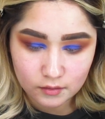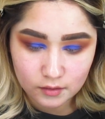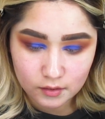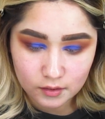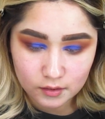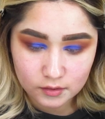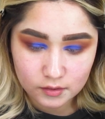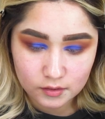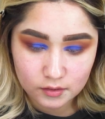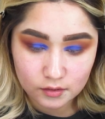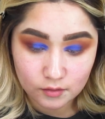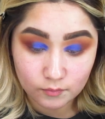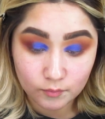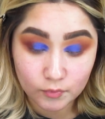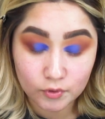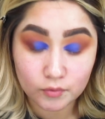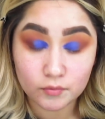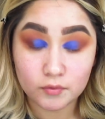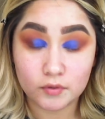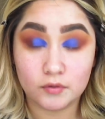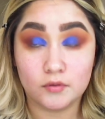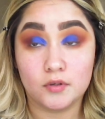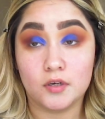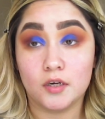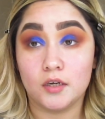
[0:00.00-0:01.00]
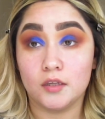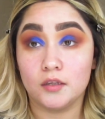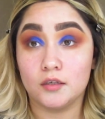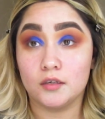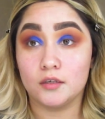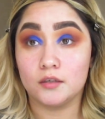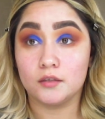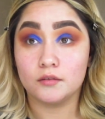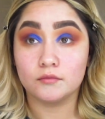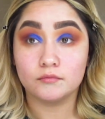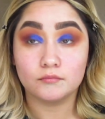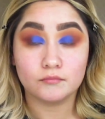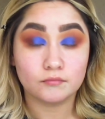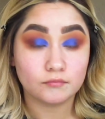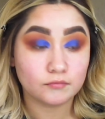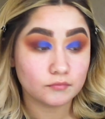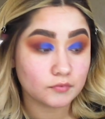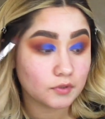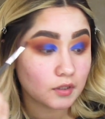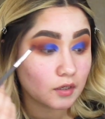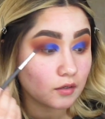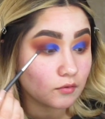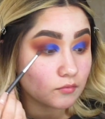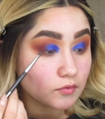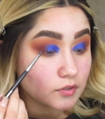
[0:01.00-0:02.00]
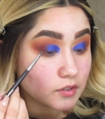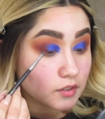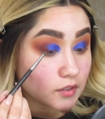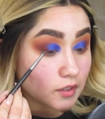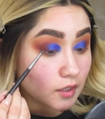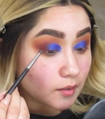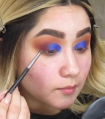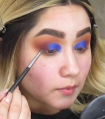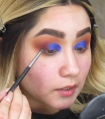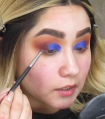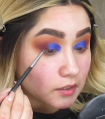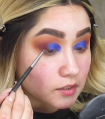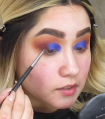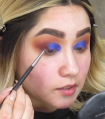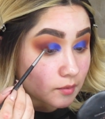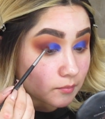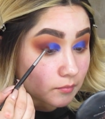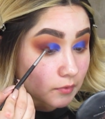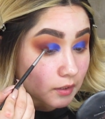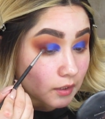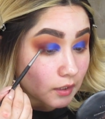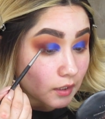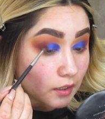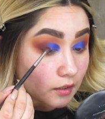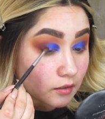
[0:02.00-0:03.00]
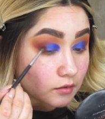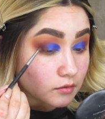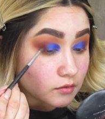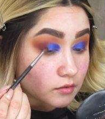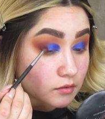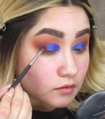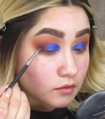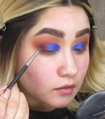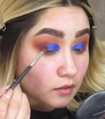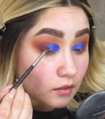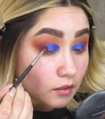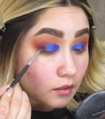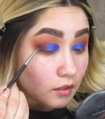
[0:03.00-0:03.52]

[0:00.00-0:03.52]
it's the maroon color that I was naming something else.